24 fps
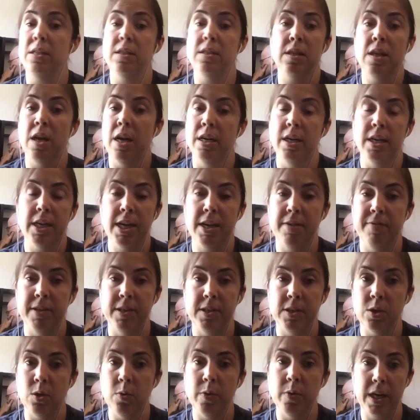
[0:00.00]
it's not a get
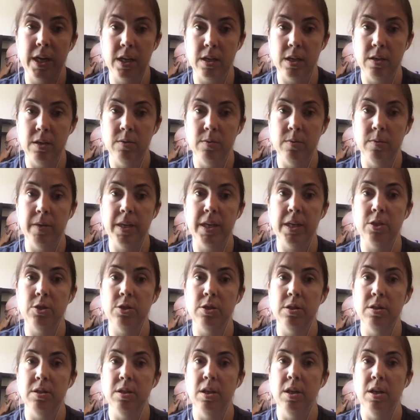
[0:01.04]
rich quick,
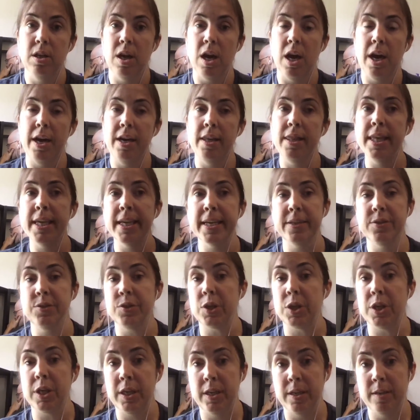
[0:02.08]
which I think is
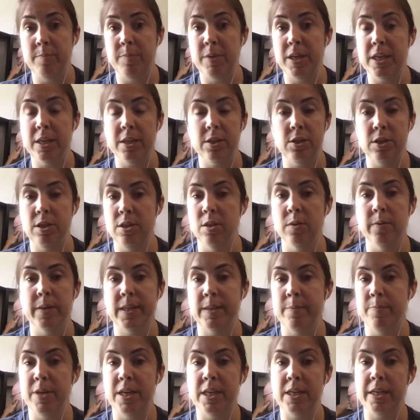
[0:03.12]
good because you don't want
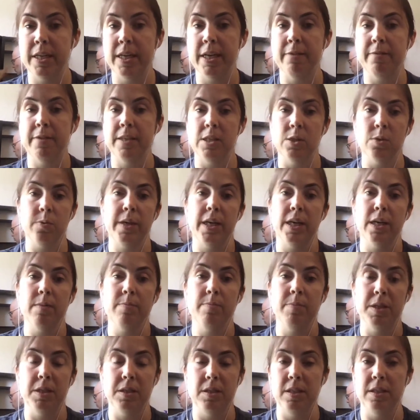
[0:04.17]
to be in a get rich quick
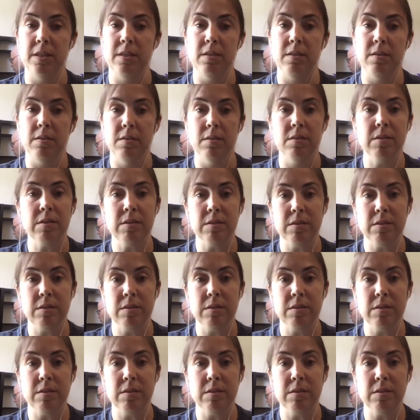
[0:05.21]
business.